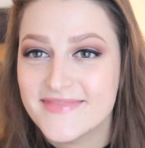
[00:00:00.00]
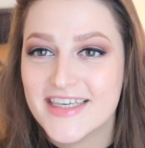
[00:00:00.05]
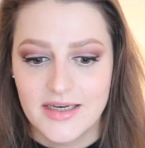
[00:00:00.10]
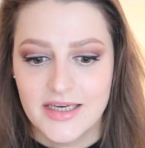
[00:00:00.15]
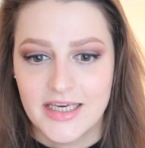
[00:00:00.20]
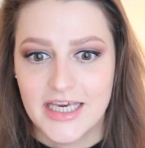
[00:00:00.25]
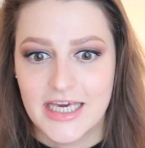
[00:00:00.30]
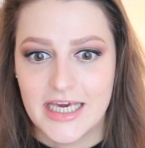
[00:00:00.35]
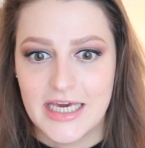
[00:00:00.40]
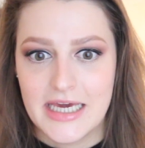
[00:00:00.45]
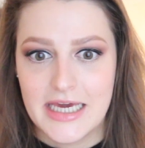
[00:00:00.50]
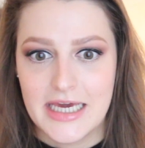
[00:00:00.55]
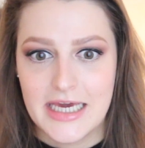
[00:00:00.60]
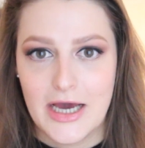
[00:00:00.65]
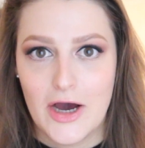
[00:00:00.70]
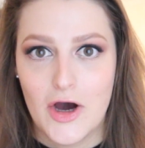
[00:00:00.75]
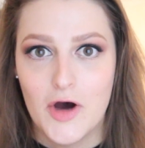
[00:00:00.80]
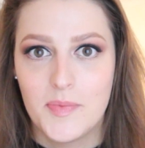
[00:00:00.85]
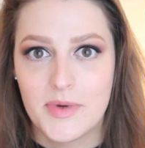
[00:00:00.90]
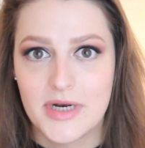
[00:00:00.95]

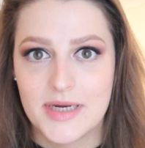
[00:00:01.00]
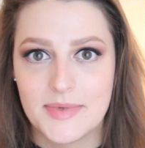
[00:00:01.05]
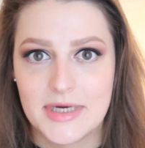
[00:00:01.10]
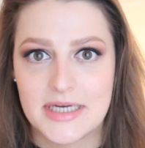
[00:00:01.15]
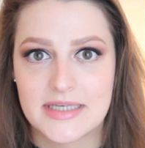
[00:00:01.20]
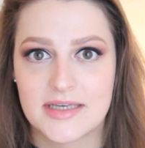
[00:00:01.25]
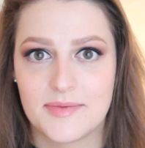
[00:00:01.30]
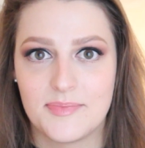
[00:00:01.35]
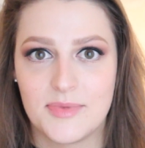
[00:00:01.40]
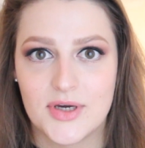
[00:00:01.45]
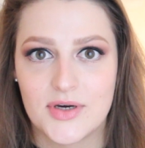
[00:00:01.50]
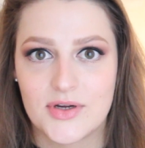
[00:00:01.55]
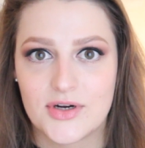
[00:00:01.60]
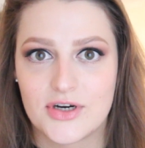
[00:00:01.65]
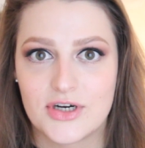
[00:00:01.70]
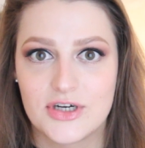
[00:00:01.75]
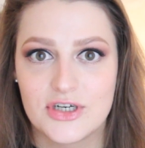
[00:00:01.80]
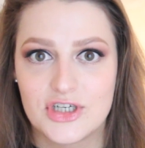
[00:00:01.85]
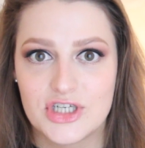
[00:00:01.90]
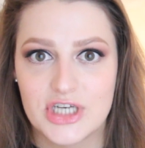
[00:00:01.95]
He opened up his
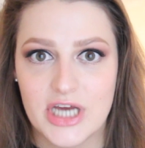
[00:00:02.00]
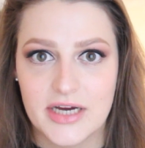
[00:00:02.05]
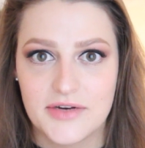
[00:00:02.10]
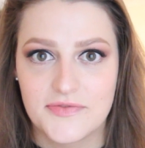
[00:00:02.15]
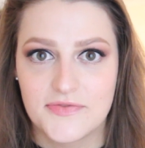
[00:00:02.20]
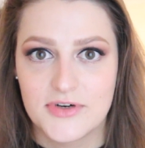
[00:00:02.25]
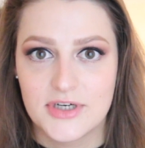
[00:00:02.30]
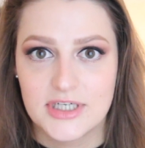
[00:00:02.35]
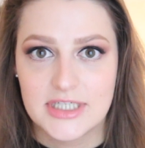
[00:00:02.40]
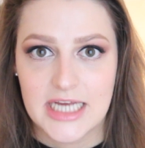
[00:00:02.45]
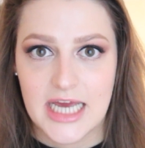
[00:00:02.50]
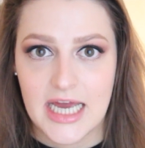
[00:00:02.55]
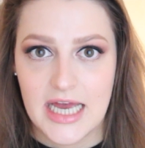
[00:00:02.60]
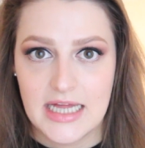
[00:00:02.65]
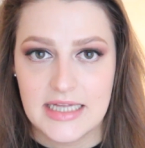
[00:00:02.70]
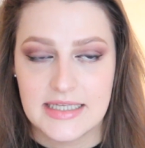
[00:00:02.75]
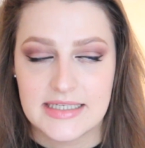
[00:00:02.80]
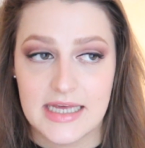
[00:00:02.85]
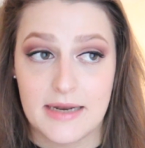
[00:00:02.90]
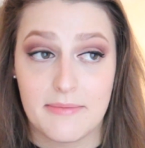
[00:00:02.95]
computer, checked for
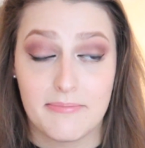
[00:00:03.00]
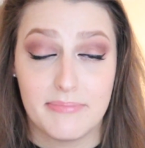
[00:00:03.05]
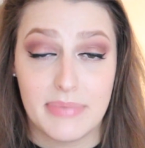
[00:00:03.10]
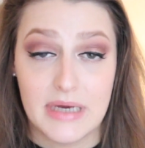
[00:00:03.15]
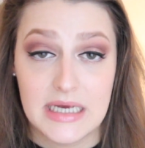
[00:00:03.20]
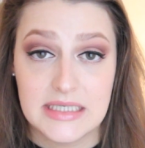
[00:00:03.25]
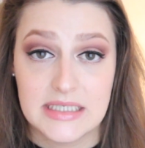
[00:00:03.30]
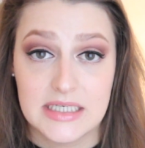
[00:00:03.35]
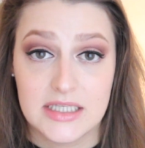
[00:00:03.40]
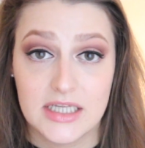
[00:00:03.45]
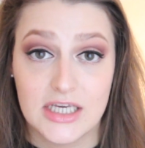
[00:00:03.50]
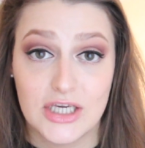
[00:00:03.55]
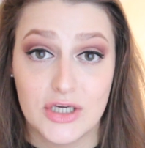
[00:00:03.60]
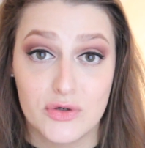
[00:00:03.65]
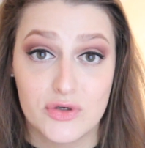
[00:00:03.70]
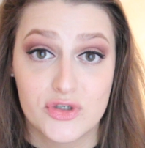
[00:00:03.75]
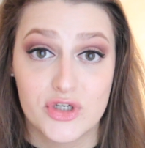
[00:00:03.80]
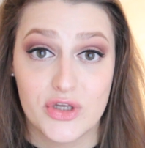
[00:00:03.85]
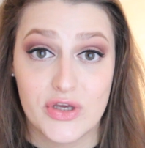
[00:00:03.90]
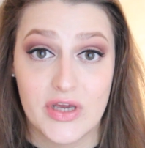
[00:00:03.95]
dates, and basically
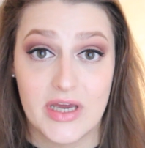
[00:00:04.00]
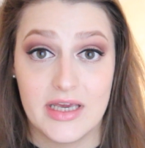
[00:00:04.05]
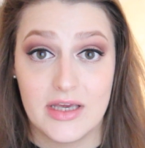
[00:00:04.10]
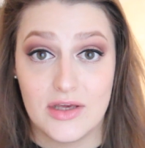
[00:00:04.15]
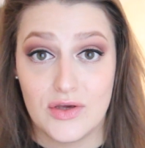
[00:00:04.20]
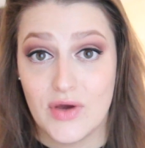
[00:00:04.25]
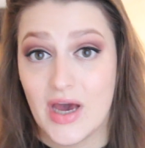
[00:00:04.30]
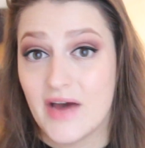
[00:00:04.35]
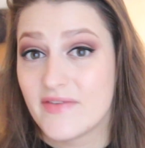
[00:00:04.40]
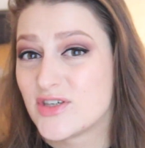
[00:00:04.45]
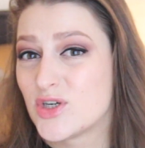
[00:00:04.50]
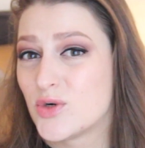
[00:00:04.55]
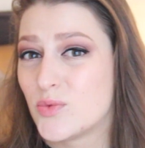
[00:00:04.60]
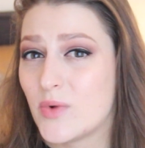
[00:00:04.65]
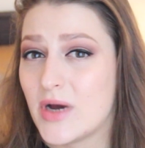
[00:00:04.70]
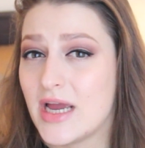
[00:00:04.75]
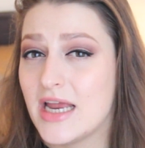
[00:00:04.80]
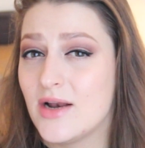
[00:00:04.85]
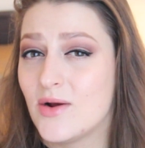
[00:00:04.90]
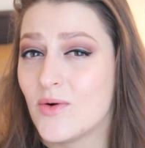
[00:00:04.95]
usually you have to
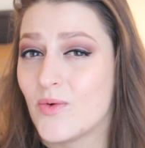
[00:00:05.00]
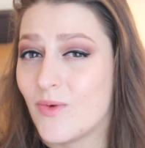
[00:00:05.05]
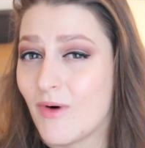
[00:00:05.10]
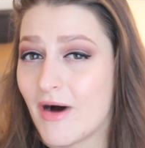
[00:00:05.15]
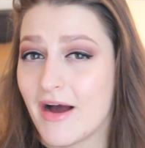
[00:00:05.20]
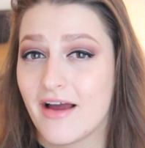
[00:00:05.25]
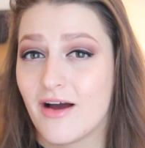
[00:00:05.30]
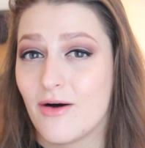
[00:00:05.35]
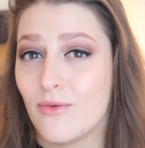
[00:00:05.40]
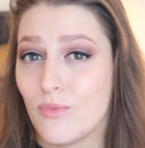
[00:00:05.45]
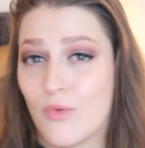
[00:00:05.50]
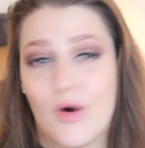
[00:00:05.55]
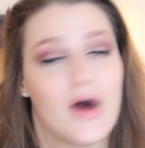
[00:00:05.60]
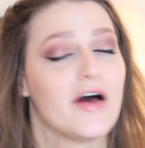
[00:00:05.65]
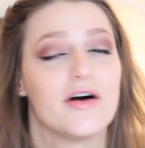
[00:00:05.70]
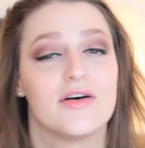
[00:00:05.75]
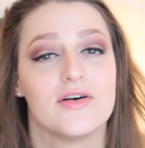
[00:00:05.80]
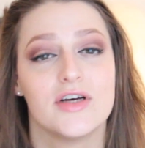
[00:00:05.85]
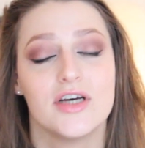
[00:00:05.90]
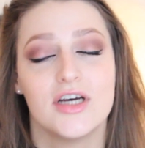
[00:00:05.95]
wait quite a
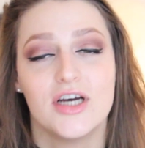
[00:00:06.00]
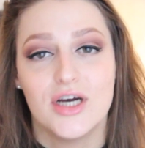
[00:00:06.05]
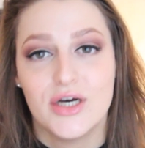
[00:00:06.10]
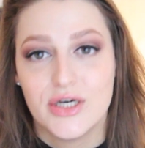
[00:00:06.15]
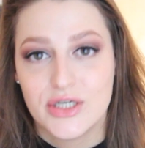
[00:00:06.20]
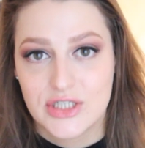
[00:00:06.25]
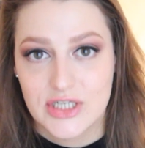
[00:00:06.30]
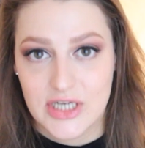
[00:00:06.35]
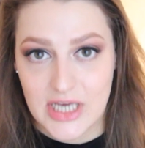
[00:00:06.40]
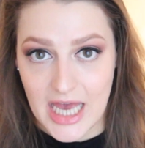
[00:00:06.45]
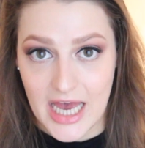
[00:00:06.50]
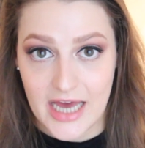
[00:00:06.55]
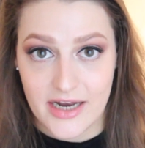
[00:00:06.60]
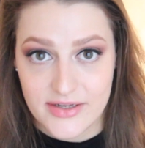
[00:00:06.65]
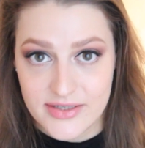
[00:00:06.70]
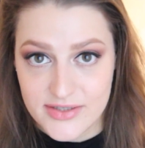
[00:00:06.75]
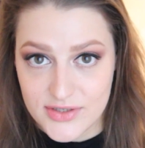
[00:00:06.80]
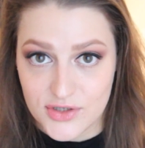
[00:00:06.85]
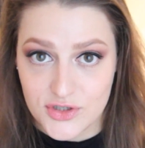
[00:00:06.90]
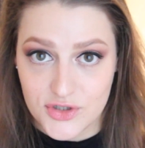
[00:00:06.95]
while to get a
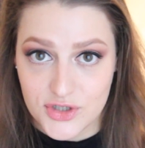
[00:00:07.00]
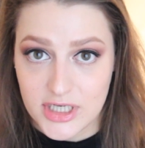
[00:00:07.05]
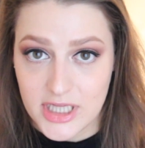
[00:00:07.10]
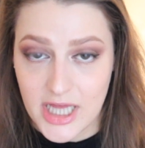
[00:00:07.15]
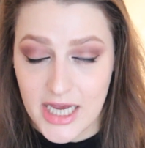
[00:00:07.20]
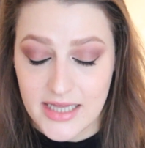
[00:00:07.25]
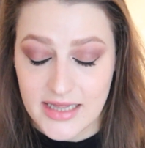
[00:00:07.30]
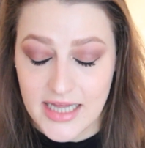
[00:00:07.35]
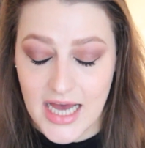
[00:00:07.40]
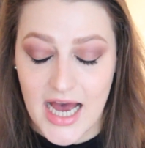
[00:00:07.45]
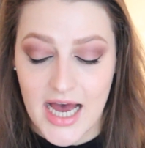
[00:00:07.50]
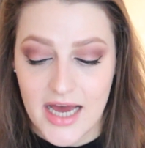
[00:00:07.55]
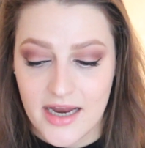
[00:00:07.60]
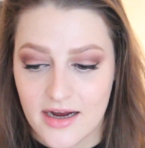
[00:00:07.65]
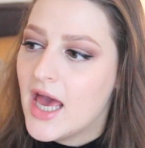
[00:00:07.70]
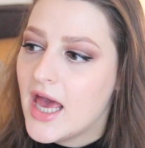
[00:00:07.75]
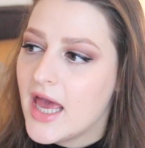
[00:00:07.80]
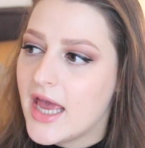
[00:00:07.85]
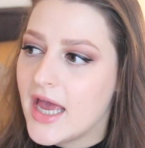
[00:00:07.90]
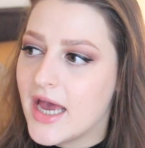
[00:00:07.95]
surgery like that.
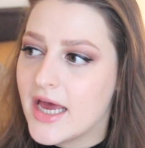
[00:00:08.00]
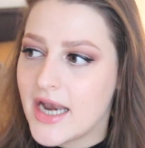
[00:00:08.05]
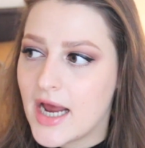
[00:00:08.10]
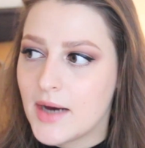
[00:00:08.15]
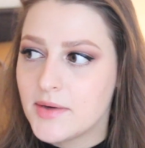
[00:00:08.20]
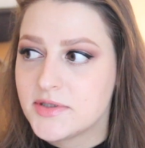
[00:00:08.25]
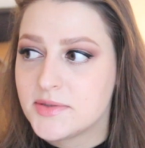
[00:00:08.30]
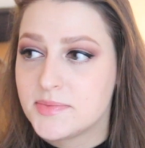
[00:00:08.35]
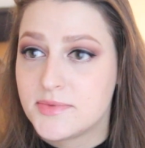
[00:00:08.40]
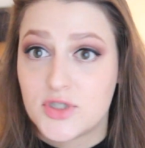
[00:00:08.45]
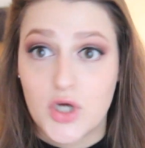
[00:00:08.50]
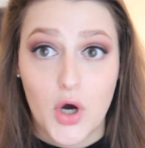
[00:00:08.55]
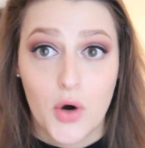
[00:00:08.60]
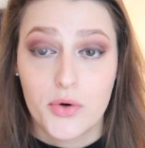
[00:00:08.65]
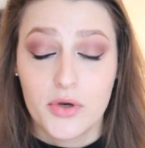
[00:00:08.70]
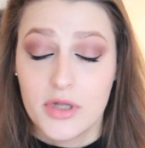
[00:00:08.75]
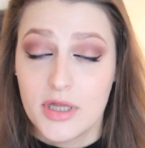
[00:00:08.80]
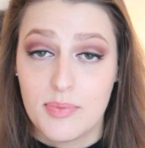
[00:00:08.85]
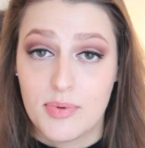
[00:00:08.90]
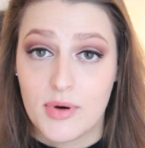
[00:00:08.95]
And I was
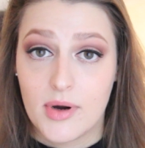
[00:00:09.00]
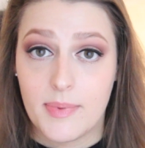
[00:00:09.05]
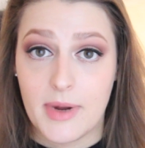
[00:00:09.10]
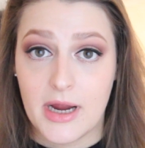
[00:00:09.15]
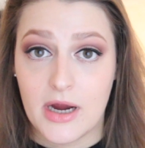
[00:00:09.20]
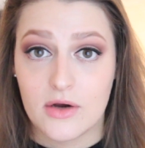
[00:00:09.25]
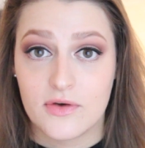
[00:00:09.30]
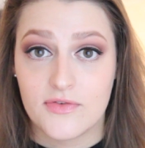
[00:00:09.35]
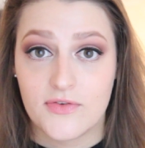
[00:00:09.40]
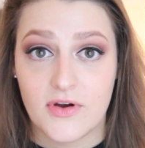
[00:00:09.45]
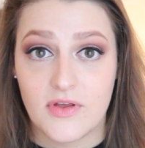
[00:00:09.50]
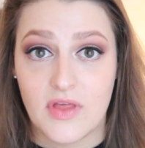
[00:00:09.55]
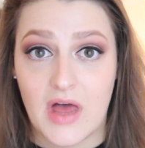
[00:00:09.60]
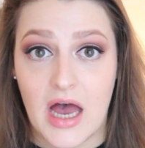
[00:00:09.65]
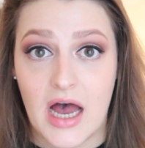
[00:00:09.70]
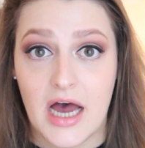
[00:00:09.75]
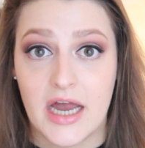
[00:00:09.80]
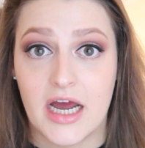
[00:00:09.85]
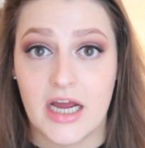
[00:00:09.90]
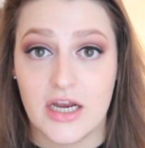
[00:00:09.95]
totally prepared for
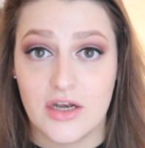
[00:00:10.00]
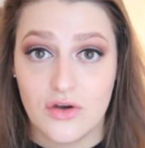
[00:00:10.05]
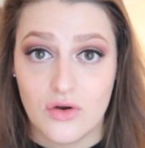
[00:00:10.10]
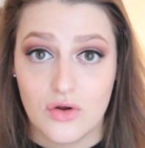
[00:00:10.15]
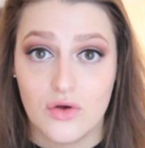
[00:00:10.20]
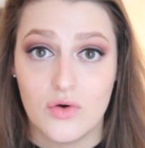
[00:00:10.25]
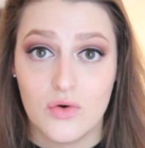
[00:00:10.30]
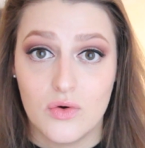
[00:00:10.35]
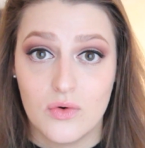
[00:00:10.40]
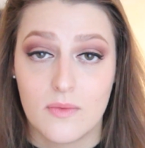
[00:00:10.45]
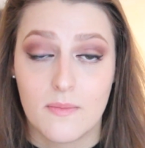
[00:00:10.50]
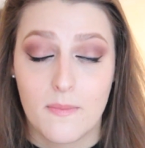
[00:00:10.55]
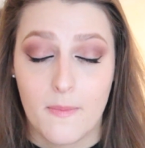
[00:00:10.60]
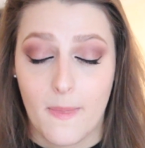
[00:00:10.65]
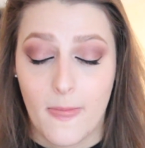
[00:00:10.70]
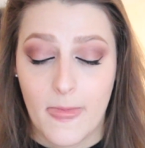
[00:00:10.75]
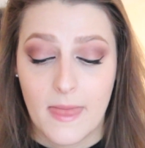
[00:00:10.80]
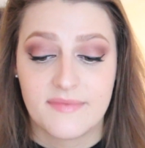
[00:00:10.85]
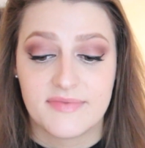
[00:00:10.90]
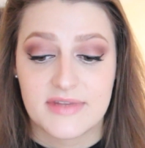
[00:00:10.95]
that. I knew
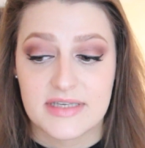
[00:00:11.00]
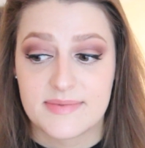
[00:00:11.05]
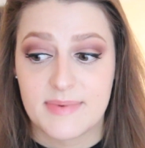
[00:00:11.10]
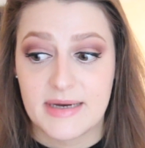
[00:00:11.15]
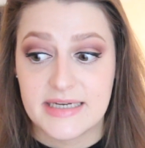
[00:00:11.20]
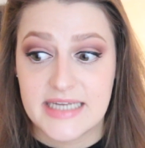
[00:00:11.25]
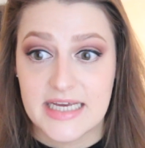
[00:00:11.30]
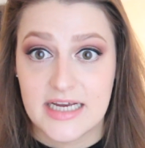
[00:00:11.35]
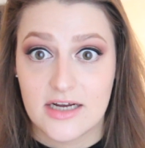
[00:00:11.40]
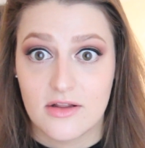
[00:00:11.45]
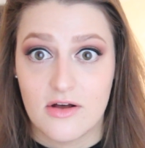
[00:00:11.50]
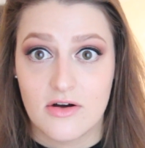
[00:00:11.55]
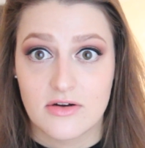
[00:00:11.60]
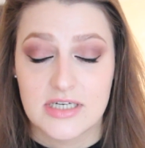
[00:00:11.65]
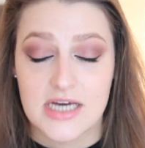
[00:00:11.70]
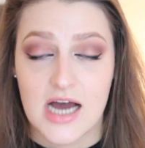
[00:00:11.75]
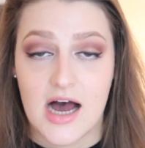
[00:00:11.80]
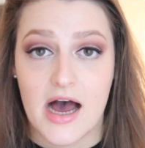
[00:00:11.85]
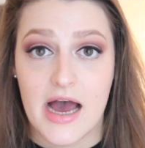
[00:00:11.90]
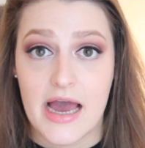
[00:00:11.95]
this might take a long
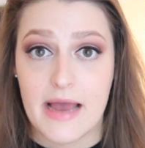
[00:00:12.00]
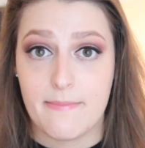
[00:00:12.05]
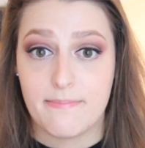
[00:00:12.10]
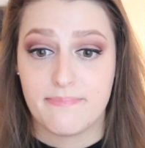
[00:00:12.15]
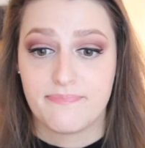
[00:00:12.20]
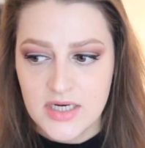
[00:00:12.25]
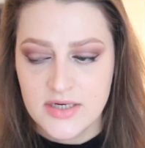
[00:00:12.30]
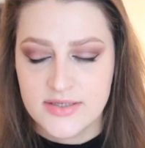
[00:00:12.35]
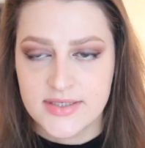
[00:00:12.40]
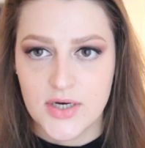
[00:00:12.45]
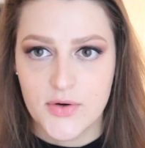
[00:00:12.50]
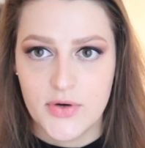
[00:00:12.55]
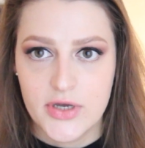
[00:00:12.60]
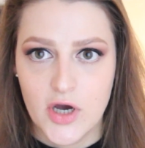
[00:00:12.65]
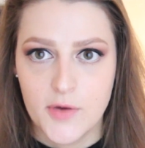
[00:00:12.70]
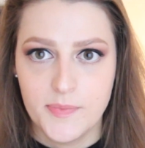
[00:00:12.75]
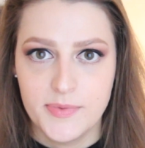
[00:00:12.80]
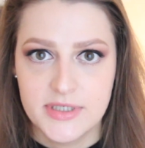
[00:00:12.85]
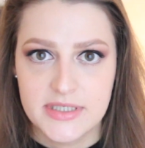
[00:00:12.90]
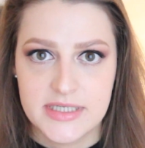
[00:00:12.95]
time. So he
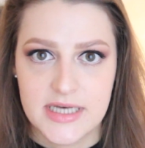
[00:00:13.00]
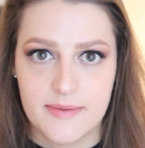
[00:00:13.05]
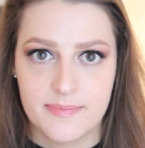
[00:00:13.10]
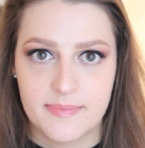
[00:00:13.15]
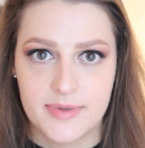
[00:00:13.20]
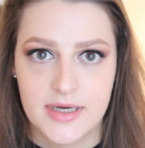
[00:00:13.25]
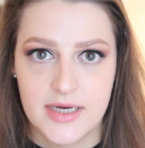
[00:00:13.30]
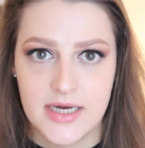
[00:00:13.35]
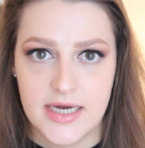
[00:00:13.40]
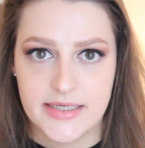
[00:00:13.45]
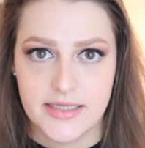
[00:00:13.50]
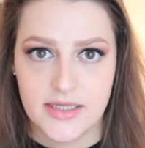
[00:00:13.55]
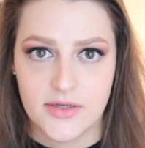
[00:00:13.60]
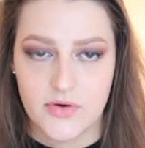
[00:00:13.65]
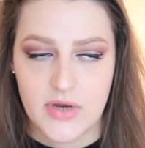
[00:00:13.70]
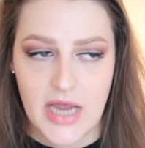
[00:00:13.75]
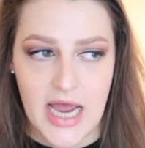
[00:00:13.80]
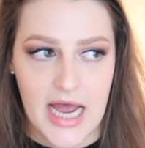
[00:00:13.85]
opens up his little